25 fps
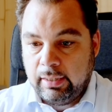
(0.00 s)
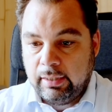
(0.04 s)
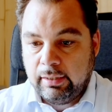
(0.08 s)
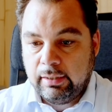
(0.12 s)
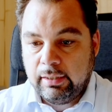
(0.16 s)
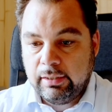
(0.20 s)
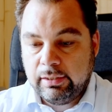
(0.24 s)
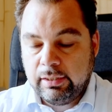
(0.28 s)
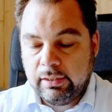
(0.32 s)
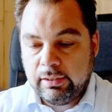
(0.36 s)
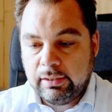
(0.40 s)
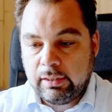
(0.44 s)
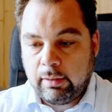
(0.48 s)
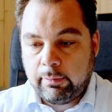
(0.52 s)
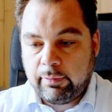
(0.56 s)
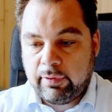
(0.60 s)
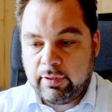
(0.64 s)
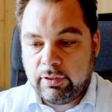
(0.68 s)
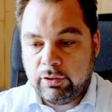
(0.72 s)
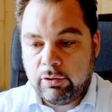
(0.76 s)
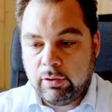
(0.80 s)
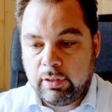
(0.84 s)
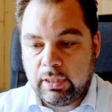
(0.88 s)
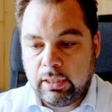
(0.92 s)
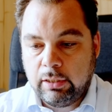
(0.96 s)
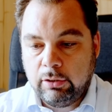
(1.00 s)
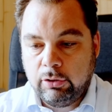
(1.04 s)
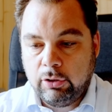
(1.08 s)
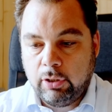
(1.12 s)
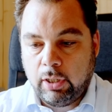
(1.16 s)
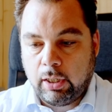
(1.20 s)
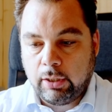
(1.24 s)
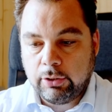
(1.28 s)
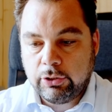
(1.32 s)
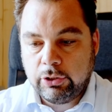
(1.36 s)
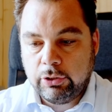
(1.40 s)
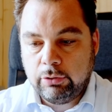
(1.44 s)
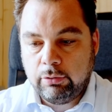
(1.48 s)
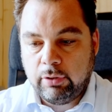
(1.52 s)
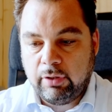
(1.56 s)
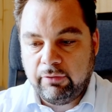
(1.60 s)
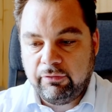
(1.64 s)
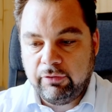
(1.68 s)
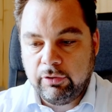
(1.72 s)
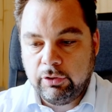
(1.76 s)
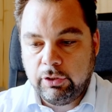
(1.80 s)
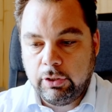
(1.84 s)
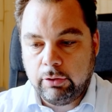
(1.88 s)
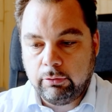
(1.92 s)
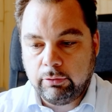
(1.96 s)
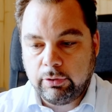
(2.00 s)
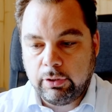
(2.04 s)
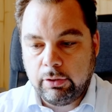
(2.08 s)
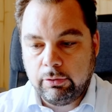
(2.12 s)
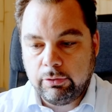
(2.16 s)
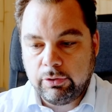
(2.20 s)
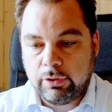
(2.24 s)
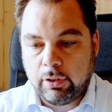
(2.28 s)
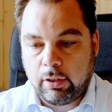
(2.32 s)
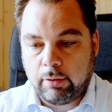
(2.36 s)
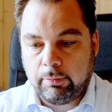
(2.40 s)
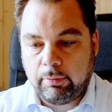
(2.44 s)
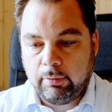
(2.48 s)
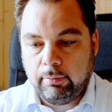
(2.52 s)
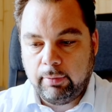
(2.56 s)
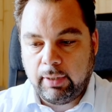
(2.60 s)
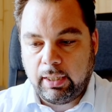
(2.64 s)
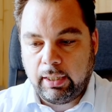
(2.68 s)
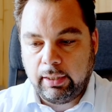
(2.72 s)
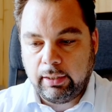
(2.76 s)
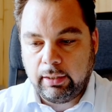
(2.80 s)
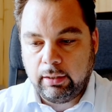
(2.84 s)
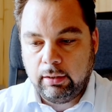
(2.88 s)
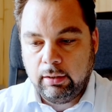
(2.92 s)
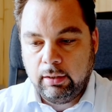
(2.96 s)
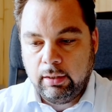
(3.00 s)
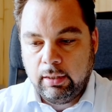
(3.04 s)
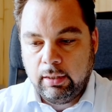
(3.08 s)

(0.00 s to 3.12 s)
This is something you cannot do if you don't use your upper body.